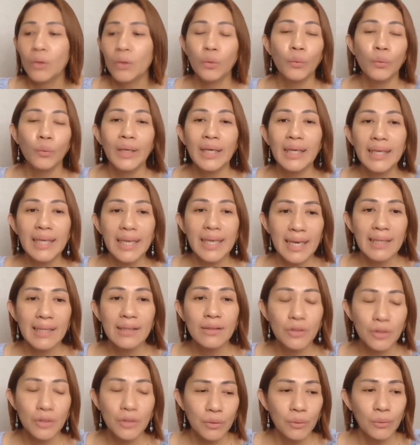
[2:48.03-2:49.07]
we need
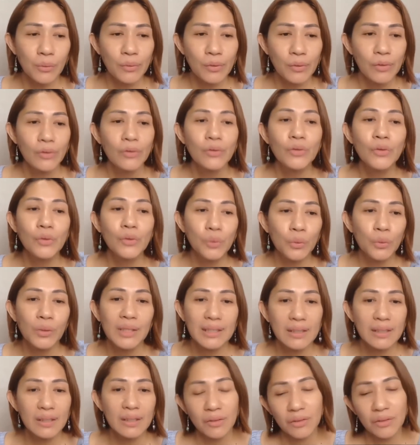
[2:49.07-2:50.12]
to do
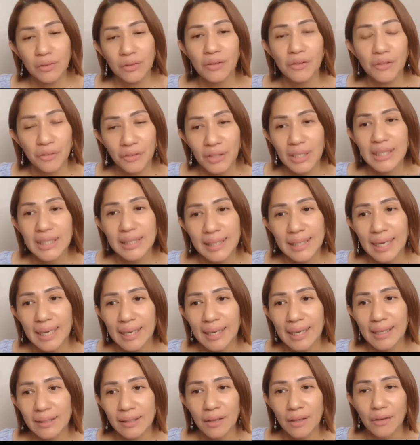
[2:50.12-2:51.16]
this three
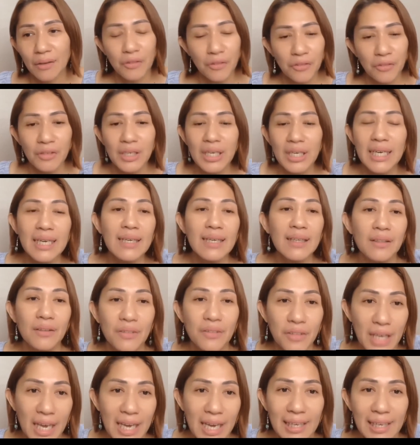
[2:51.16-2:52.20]
thing three
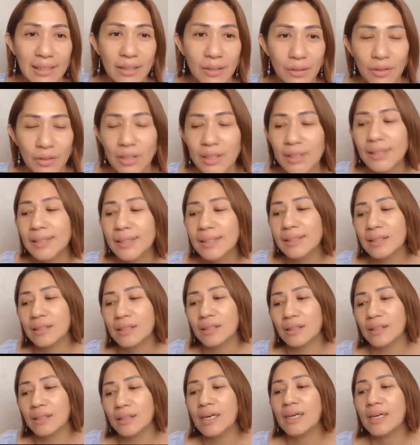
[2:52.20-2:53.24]
things or
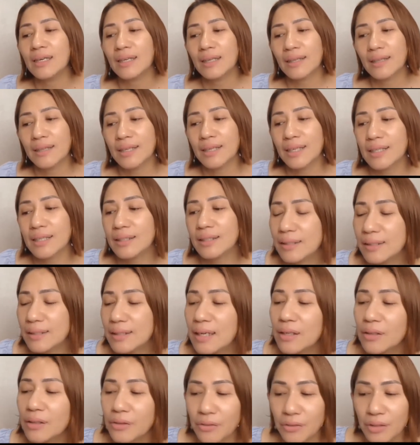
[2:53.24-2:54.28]
consider this
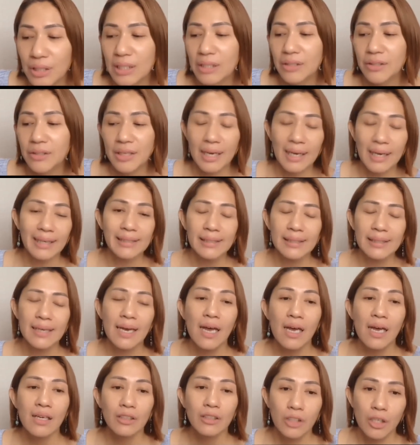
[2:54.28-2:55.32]
three things.
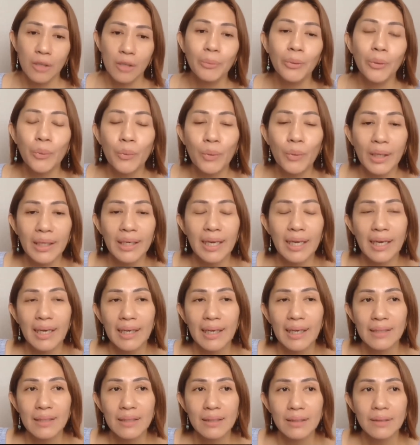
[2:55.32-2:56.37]
Number one
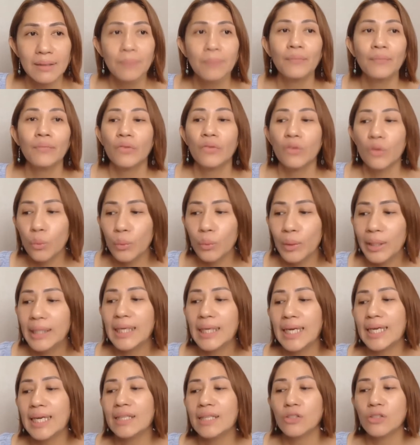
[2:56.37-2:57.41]
is we
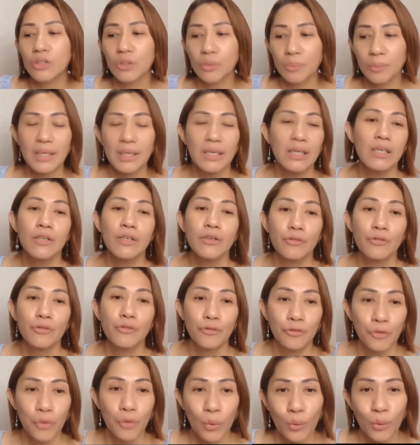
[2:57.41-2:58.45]
need to be
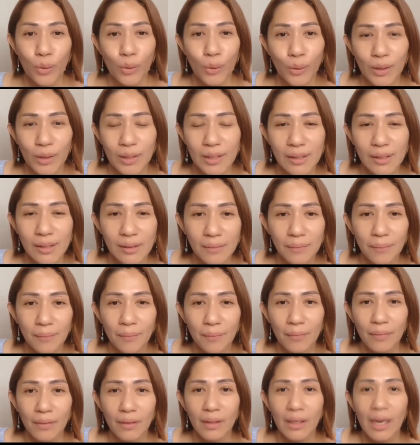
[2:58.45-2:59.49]
focused.
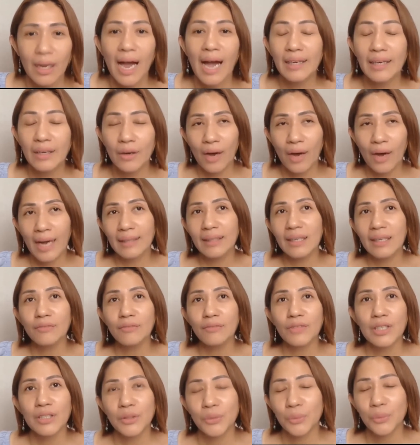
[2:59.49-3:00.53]
I know I love
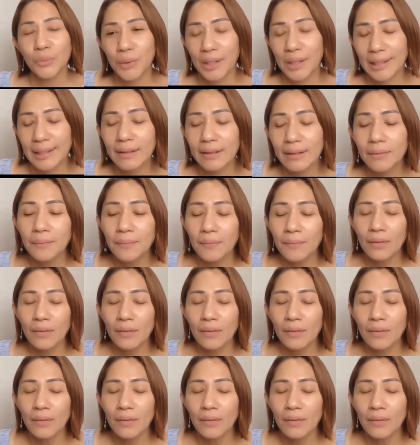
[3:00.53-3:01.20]
this word